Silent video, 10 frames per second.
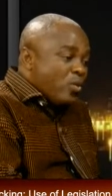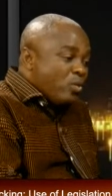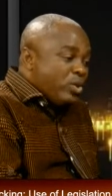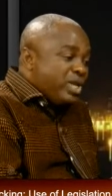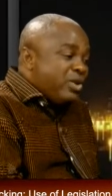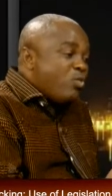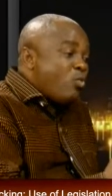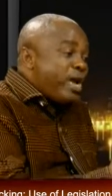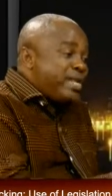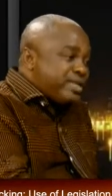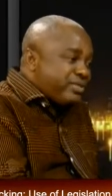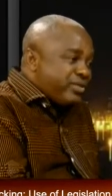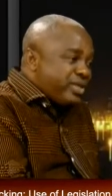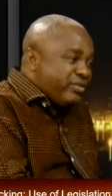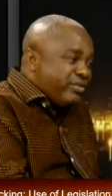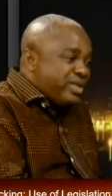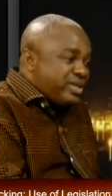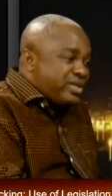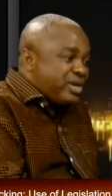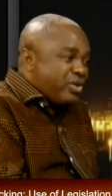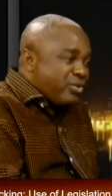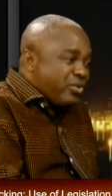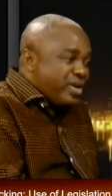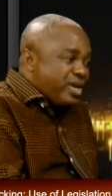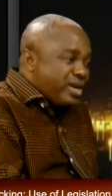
we didn't wait for the, even the second reading.